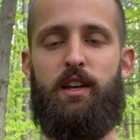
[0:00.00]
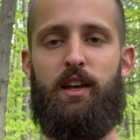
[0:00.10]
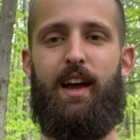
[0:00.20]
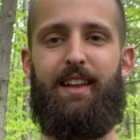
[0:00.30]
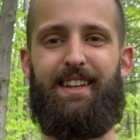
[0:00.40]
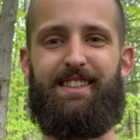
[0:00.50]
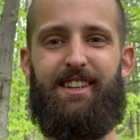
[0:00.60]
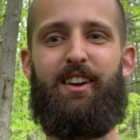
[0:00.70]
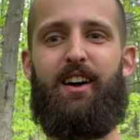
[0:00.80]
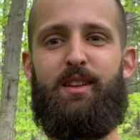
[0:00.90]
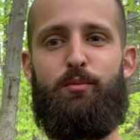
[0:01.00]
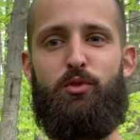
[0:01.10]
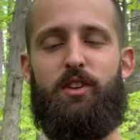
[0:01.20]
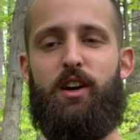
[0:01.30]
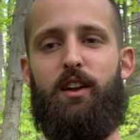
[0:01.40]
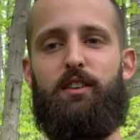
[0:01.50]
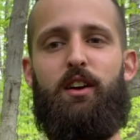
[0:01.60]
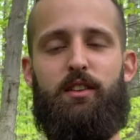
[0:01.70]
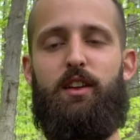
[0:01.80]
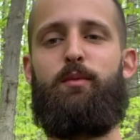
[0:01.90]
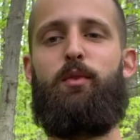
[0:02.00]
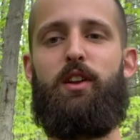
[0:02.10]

and let's say you're not in the mood to kind of talk to anybody,